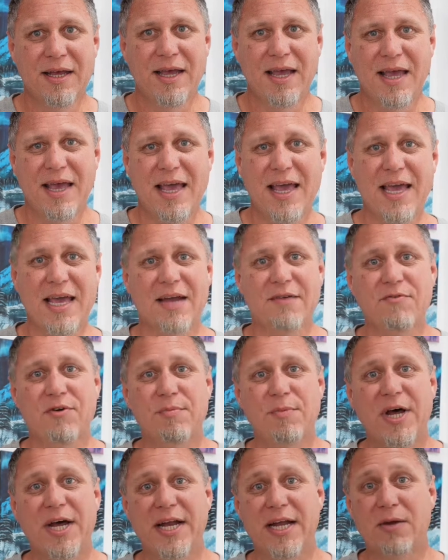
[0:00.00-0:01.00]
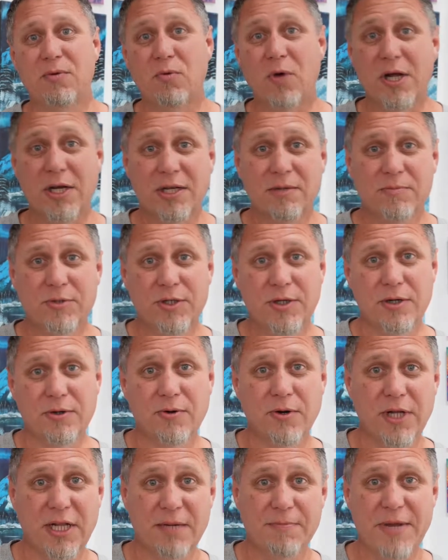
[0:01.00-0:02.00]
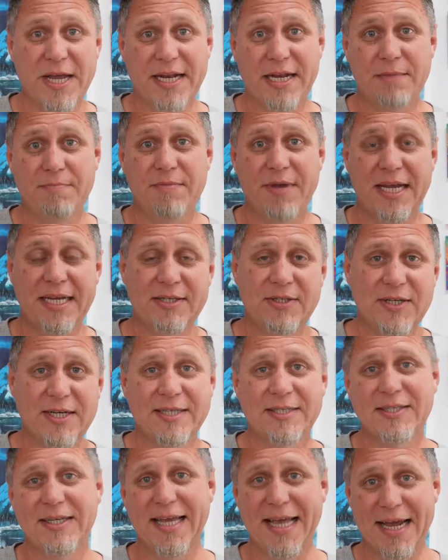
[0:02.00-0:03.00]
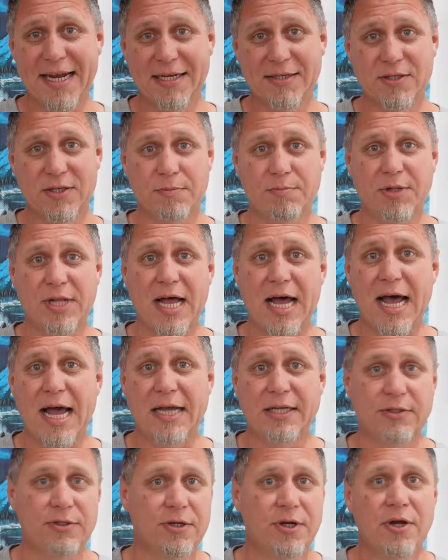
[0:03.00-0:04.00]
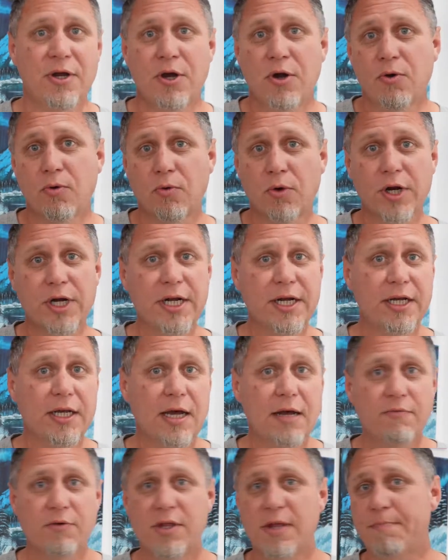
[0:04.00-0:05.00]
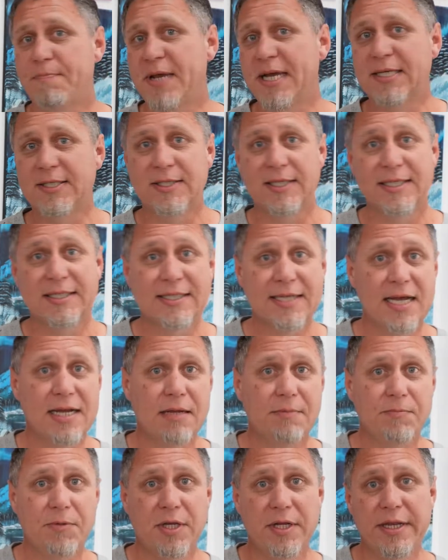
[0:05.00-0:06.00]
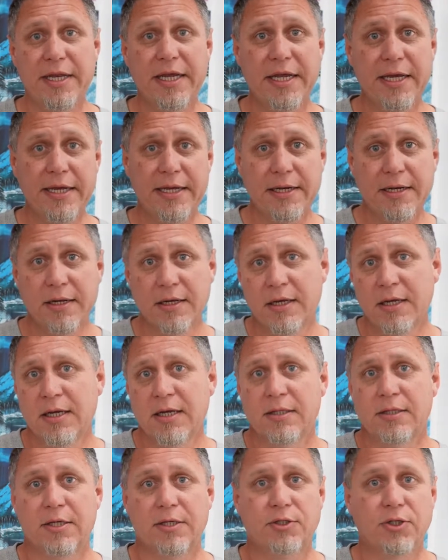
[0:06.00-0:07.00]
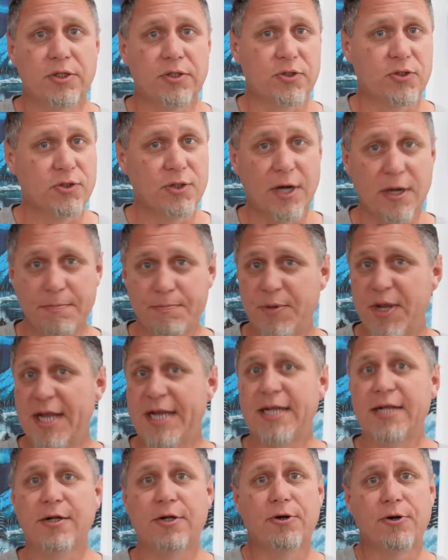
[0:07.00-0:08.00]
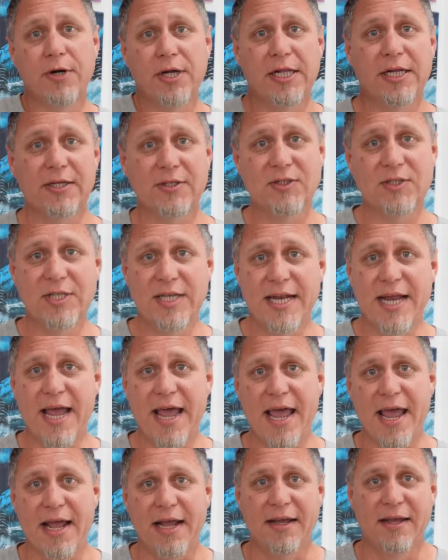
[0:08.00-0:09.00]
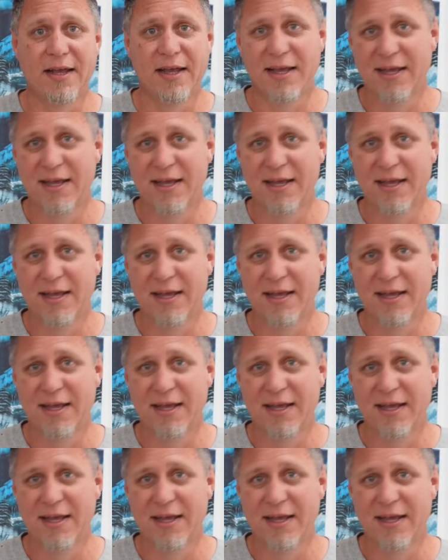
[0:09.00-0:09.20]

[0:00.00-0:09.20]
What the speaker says: Hey everybody, and welcome to Acrylic Painting Basics, Getting Supplies. We're going to cover the basic setup you need to just start painting acrylics today.